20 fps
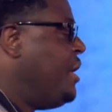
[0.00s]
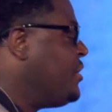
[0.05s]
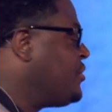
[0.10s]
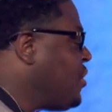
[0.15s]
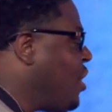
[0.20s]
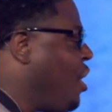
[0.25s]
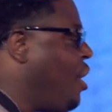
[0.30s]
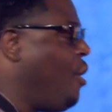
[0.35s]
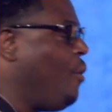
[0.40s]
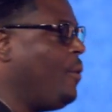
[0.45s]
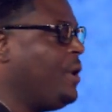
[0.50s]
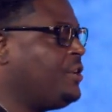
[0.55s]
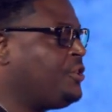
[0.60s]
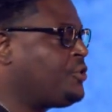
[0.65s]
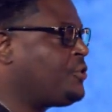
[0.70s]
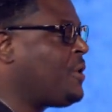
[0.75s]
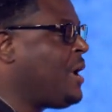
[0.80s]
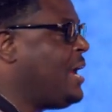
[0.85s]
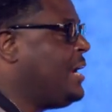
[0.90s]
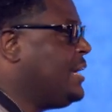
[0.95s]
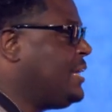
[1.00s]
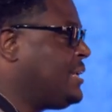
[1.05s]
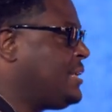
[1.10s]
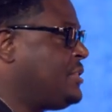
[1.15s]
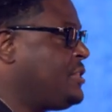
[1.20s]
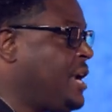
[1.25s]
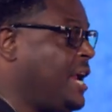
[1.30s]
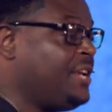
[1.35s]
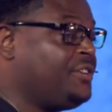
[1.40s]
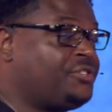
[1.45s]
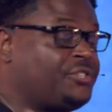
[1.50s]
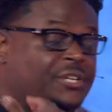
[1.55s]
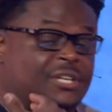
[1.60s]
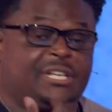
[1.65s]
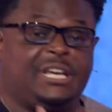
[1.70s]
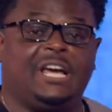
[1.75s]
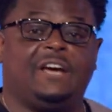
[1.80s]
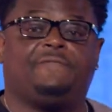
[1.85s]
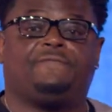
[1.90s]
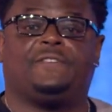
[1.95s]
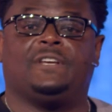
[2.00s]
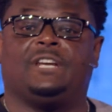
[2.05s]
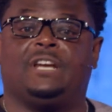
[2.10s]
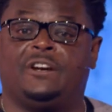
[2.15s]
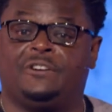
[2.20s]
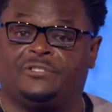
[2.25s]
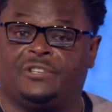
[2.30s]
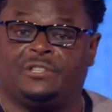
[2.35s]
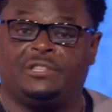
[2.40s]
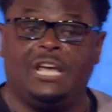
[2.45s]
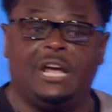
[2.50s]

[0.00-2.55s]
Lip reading: is always trying to chase your gift. And here's the